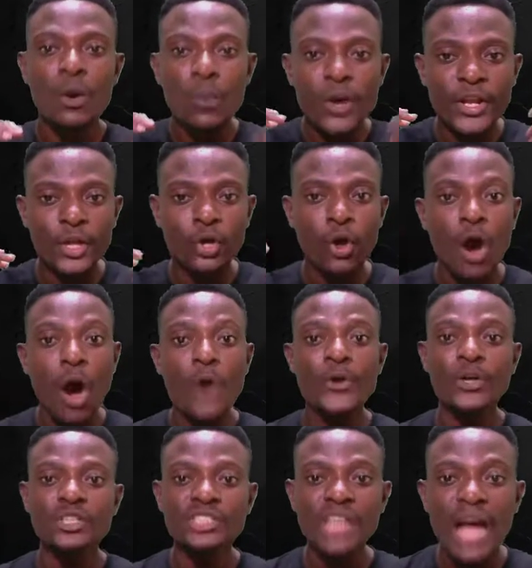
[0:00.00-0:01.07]
When you call
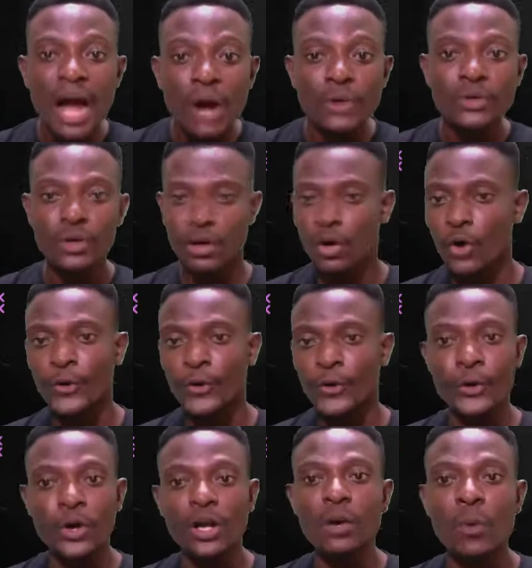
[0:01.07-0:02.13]
your child or your
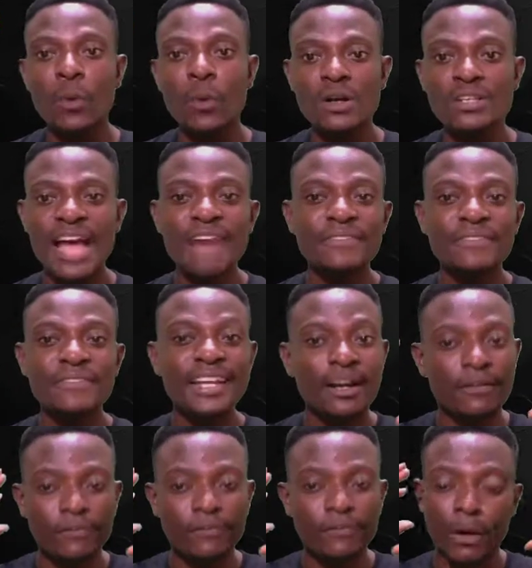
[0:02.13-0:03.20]
younger ones after they
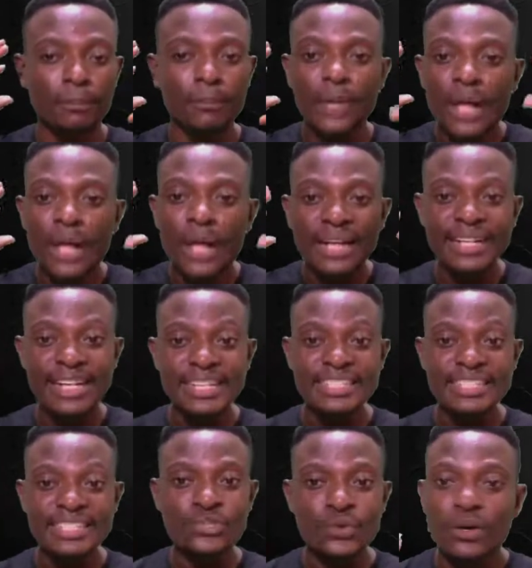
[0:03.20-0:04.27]
have
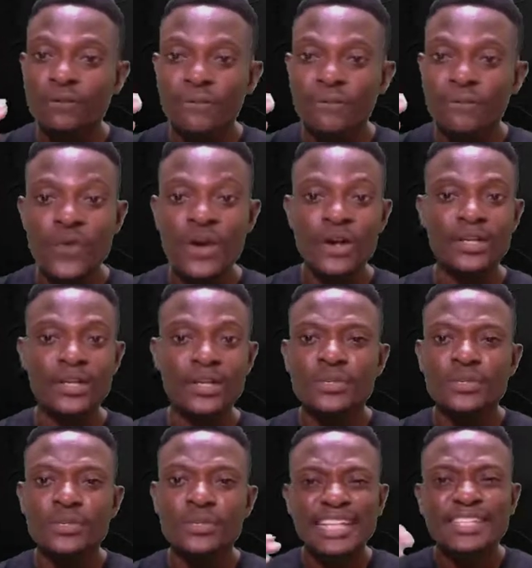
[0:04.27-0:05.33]
listened to a very loud
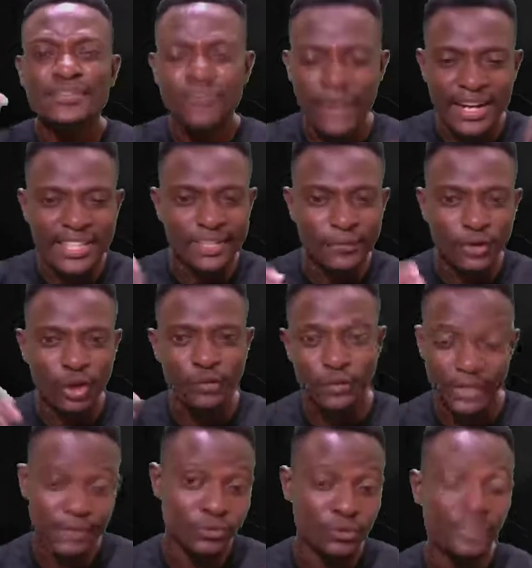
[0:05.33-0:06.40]
music, it's very difficult
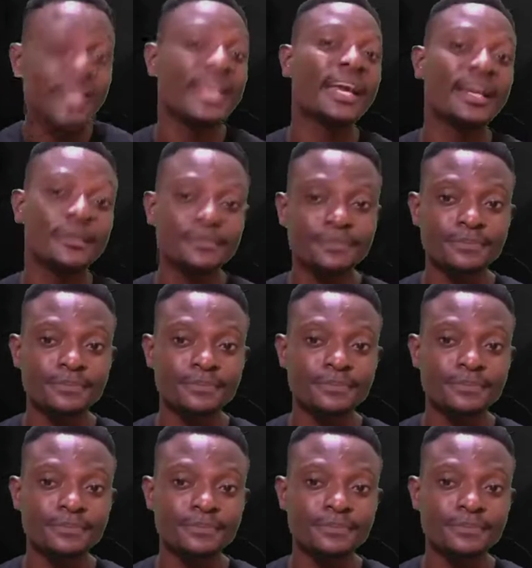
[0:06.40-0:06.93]
for them to hear.